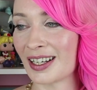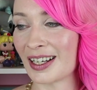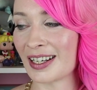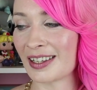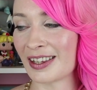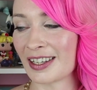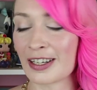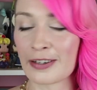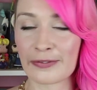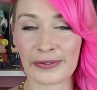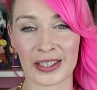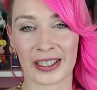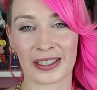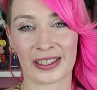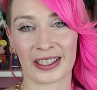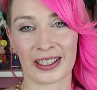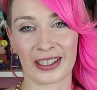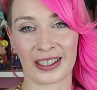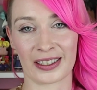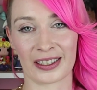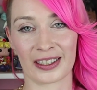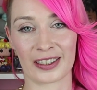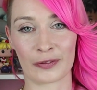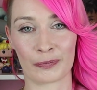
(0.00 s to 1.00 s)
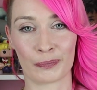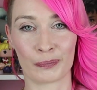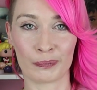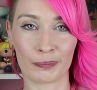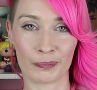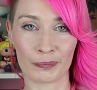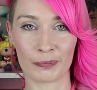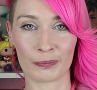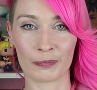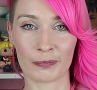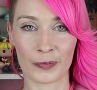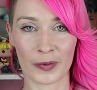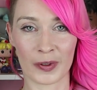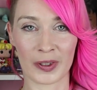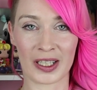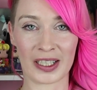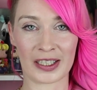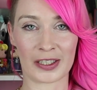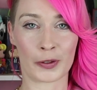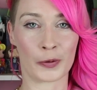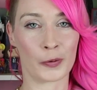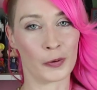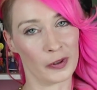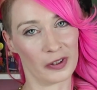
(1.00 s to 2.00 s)
I think of it as like a, I
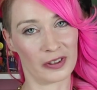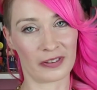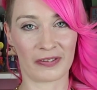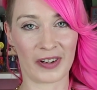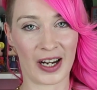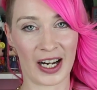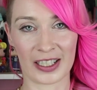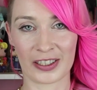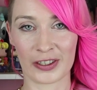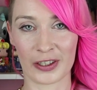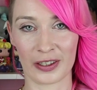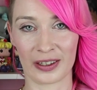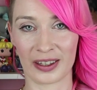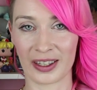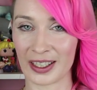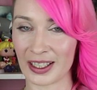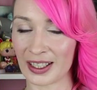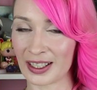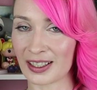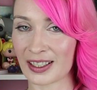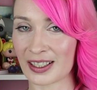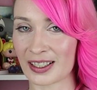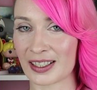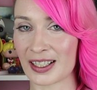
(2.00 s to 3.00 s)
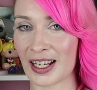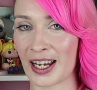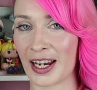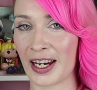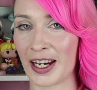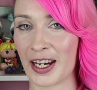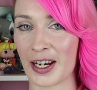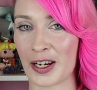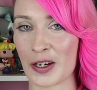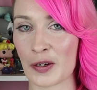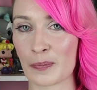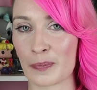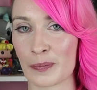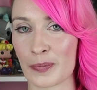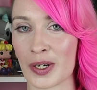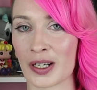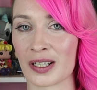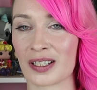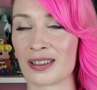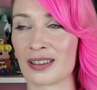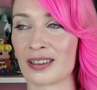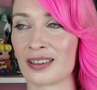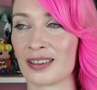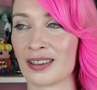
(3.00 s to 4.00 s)
guess, old fashioned thing to say,
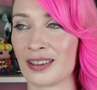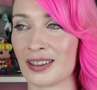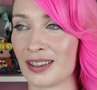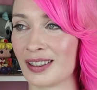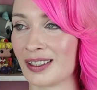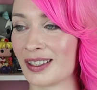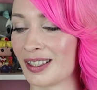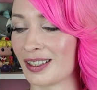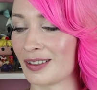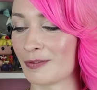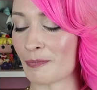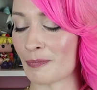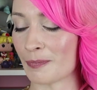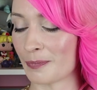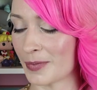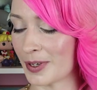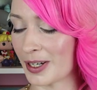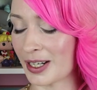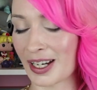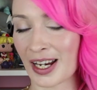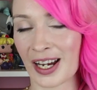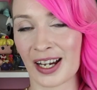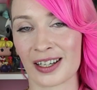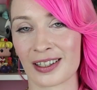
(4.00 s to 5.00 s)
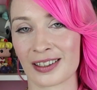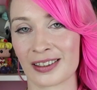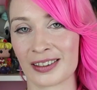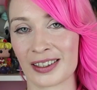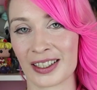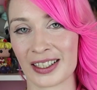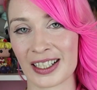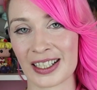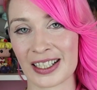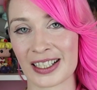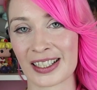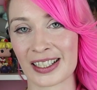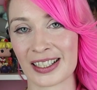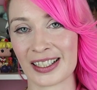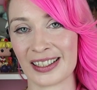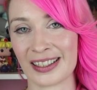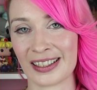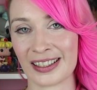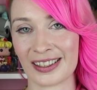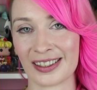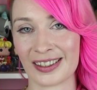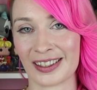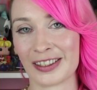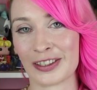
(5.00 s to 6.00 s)
but yeah, I guess
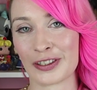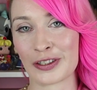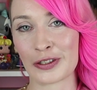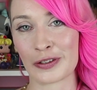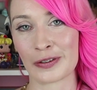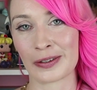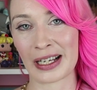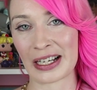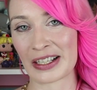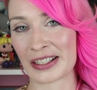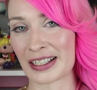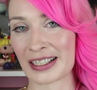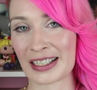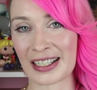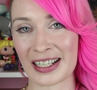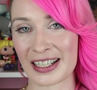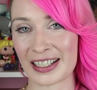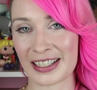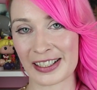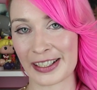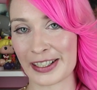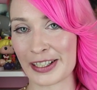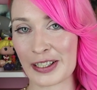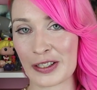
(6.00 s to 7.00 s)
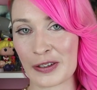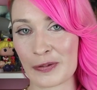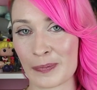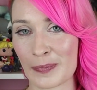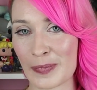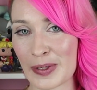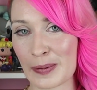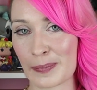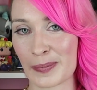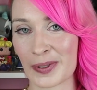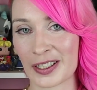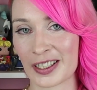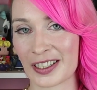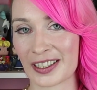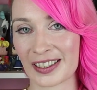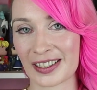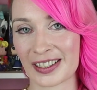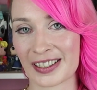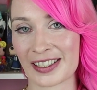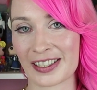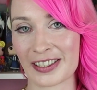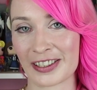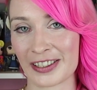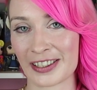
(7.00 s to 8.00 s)
in, in 2019, people are
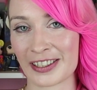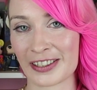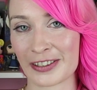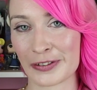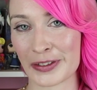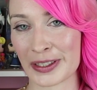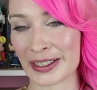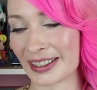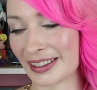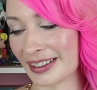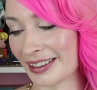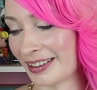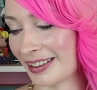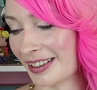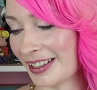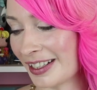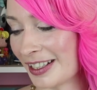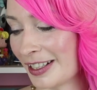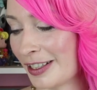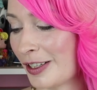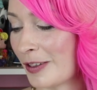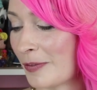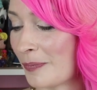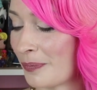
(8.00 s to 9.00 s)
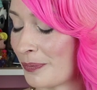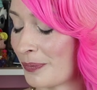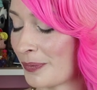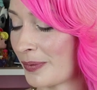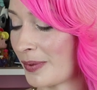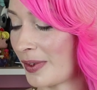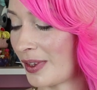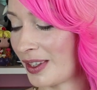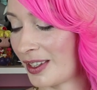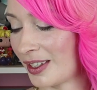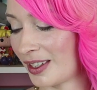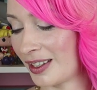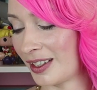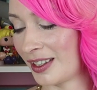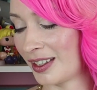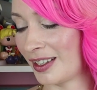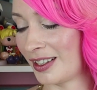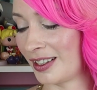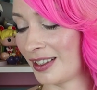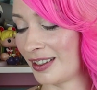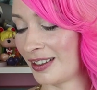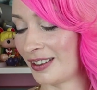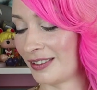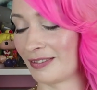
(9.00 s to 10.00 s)
still doing the
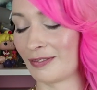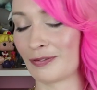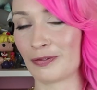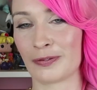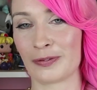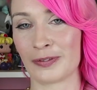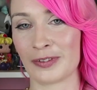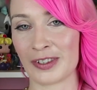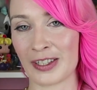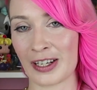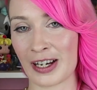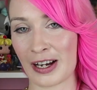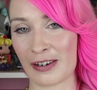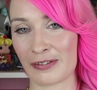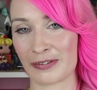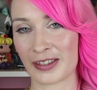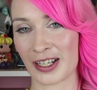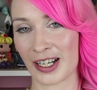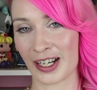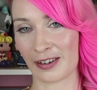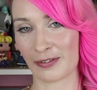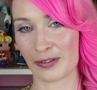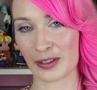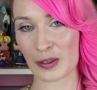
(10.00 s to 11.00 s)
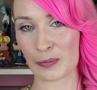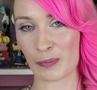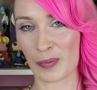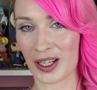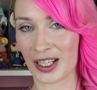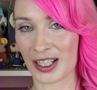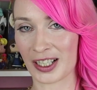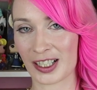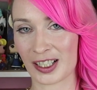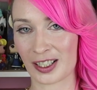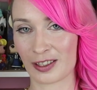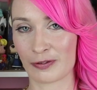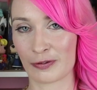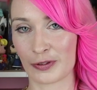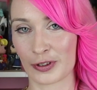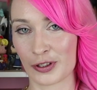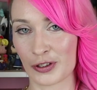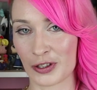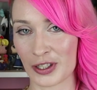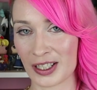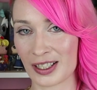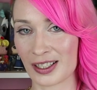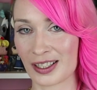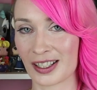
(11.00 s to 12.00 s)
you have to have space for
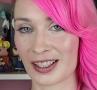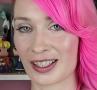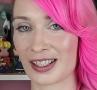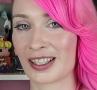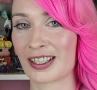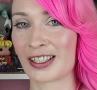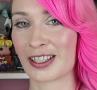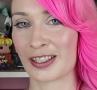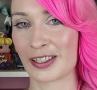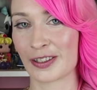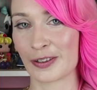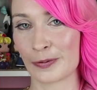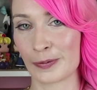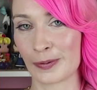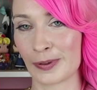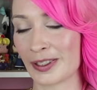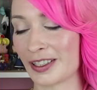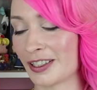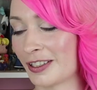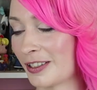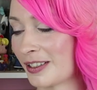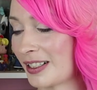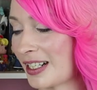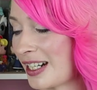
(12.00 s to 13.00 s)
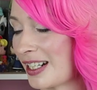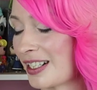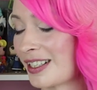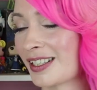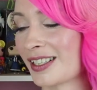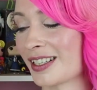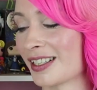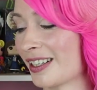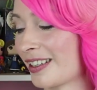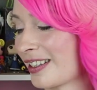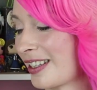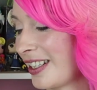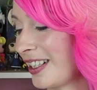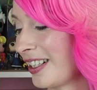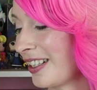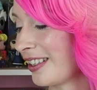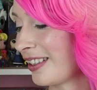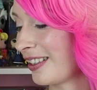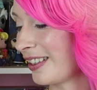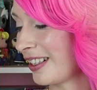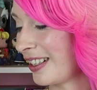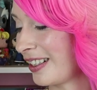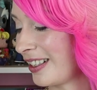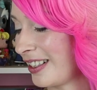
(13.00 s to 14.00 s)
Jesus while you're dancing
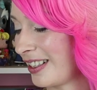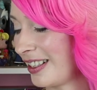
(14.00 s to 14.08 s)
thing.